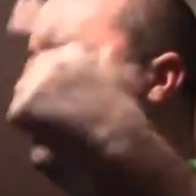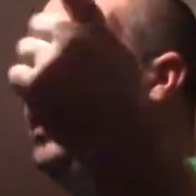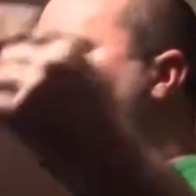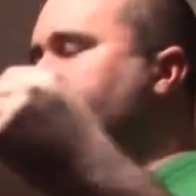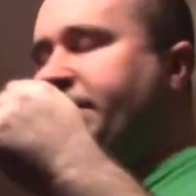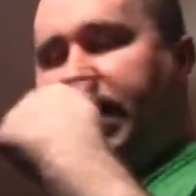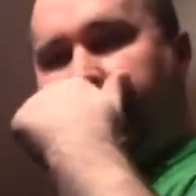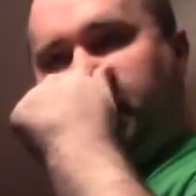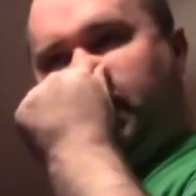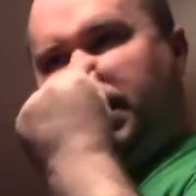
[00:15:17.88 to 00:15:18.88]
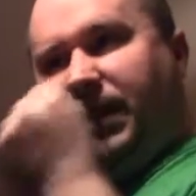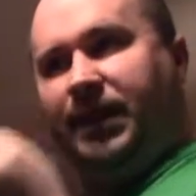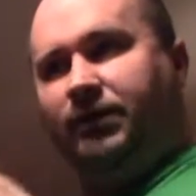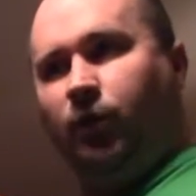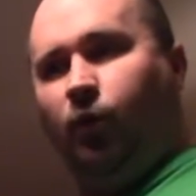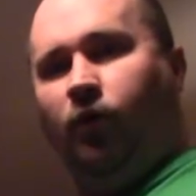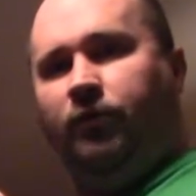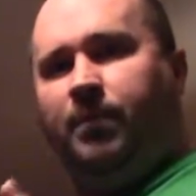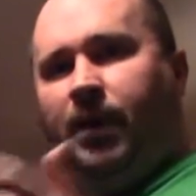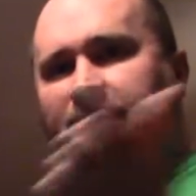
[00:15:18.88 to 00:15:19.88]
shit. I think it was a
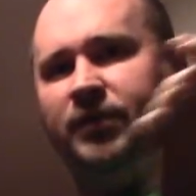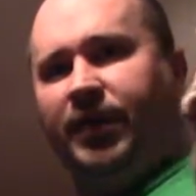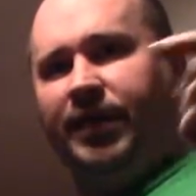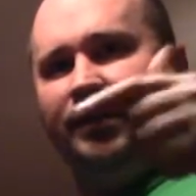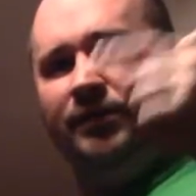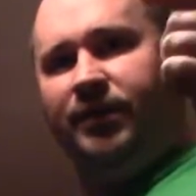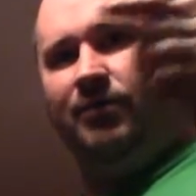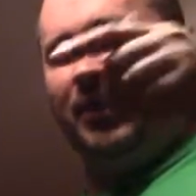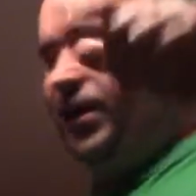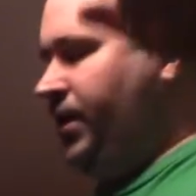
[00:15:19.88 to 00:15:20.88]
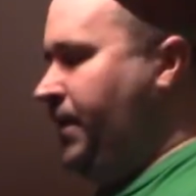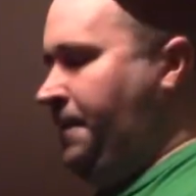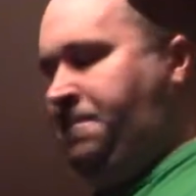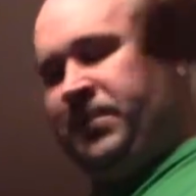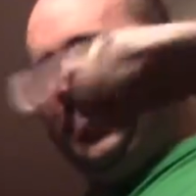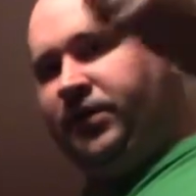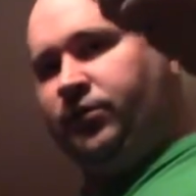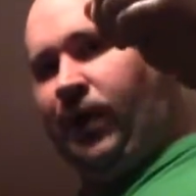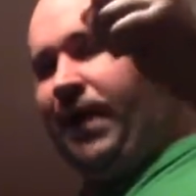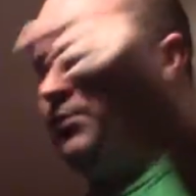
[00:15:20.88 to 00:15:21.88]
wolf pup sling or something. They
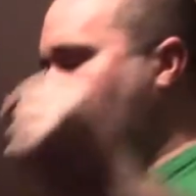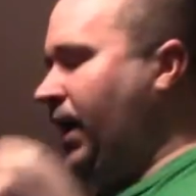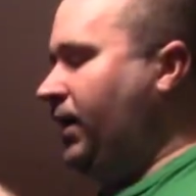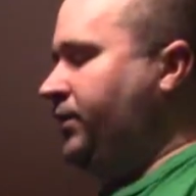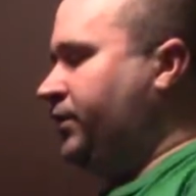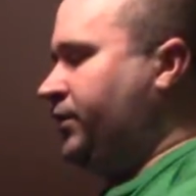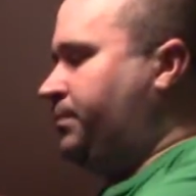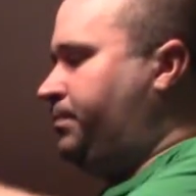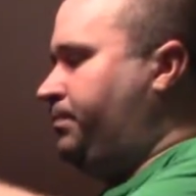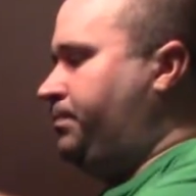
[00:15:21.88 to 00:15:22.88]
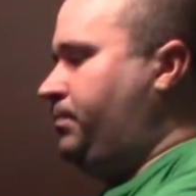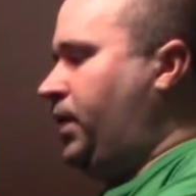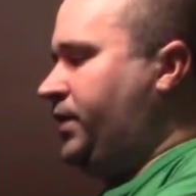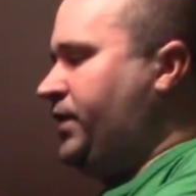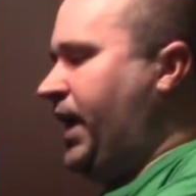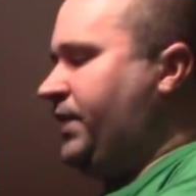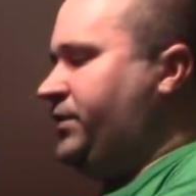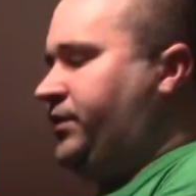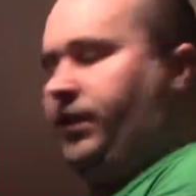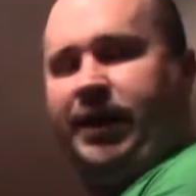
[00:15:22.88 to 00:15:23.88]
just wrapped around. You just attach
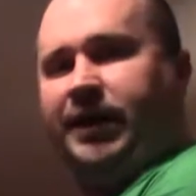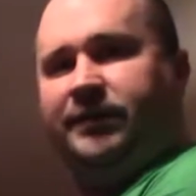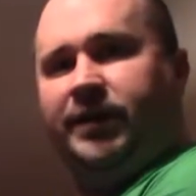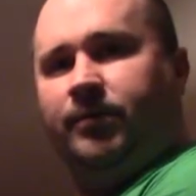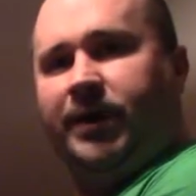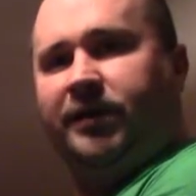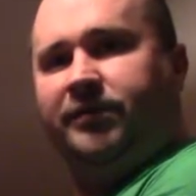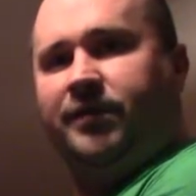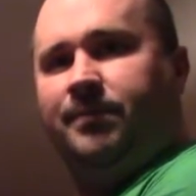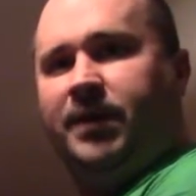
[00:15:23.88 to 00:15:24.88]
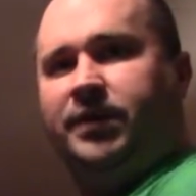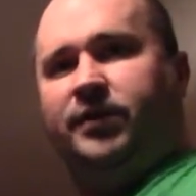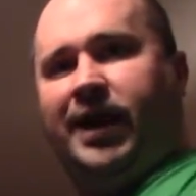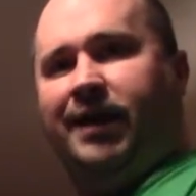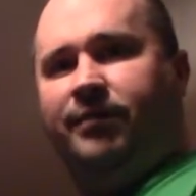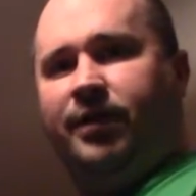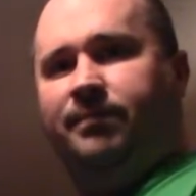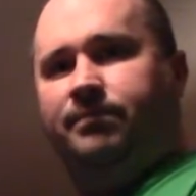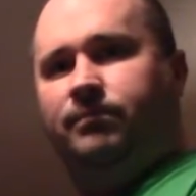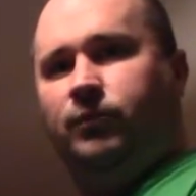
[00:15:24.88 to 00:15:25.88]
it to like a D-ring or something. You'd have a
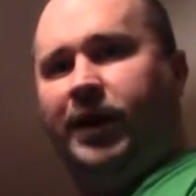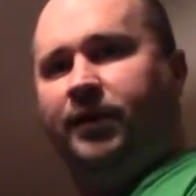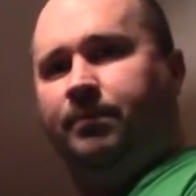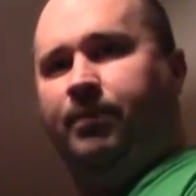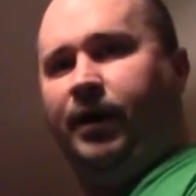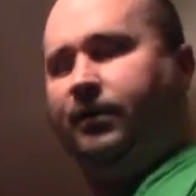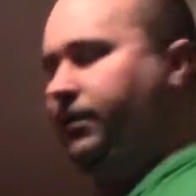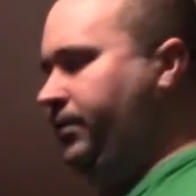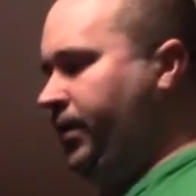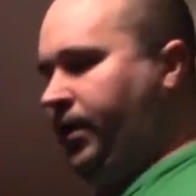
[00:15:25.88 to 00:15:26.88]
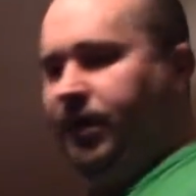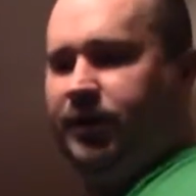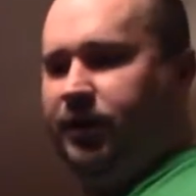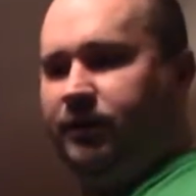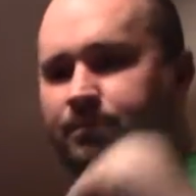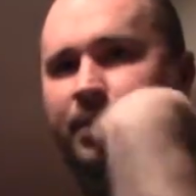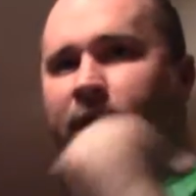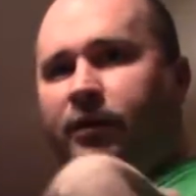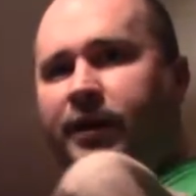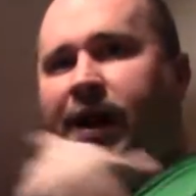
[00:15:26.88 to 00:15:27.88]
regular buckle. You just
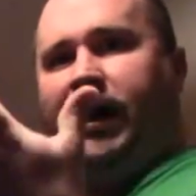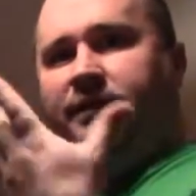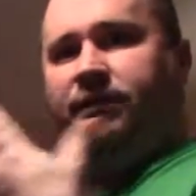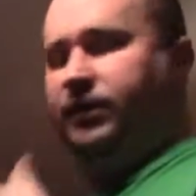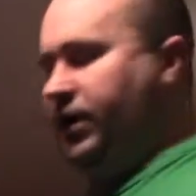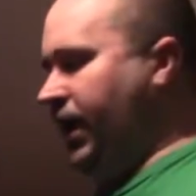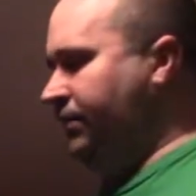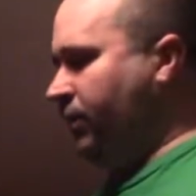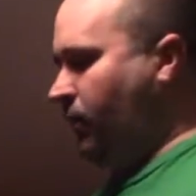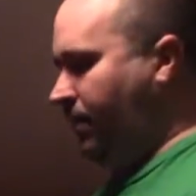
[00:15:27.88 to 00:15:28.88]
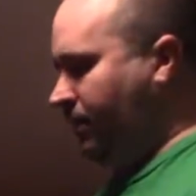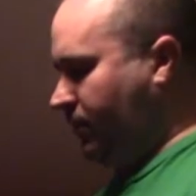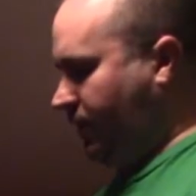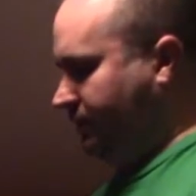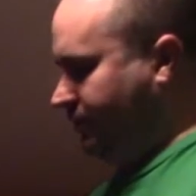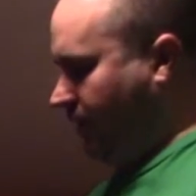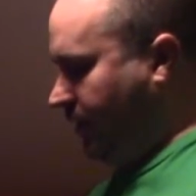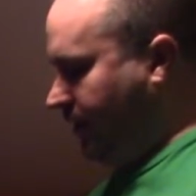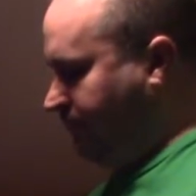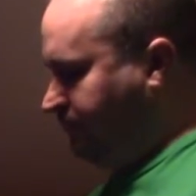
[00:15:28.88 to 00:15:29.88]
buckle it on just so you can have your weapon right in
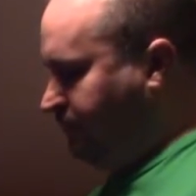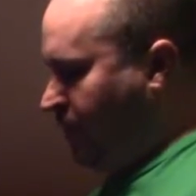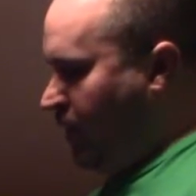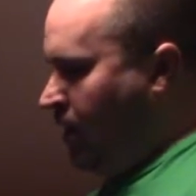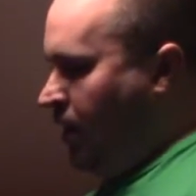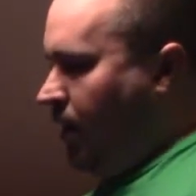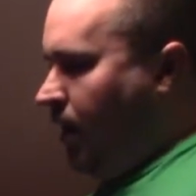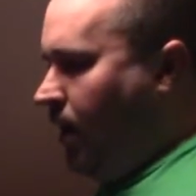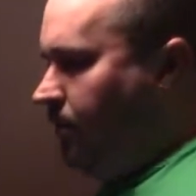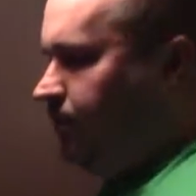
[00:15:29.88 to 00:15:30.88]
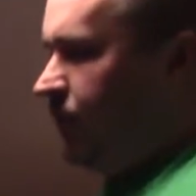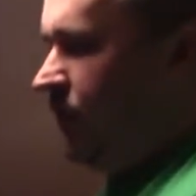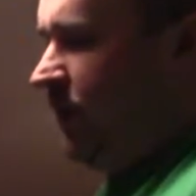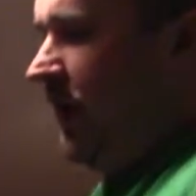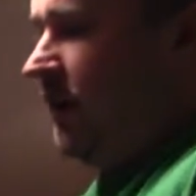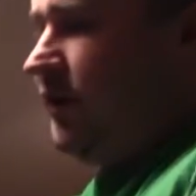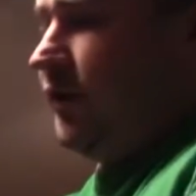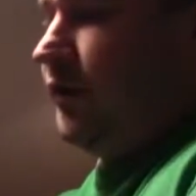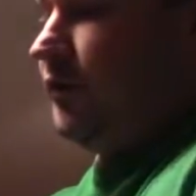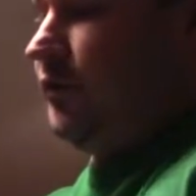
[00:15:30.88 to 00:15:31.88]
front of you. So you got
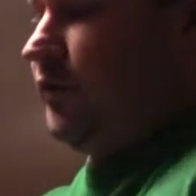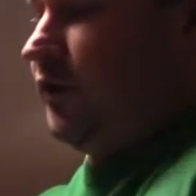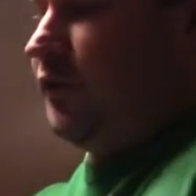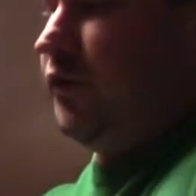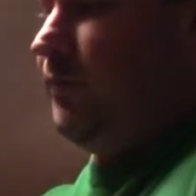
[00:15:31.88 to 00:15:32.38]
your two